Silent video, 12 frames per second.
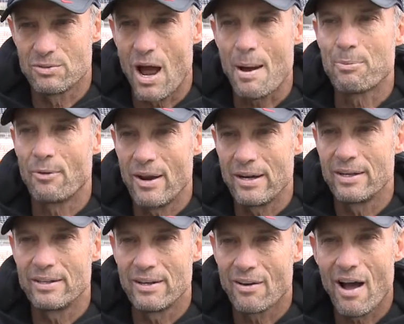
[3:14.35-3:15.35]
operated
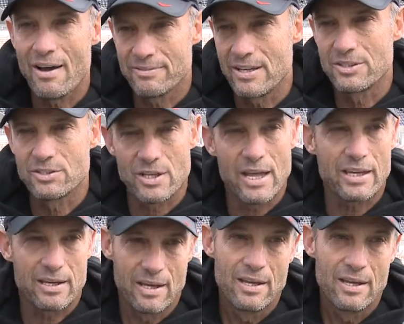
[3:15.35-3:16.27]
their offense. Like,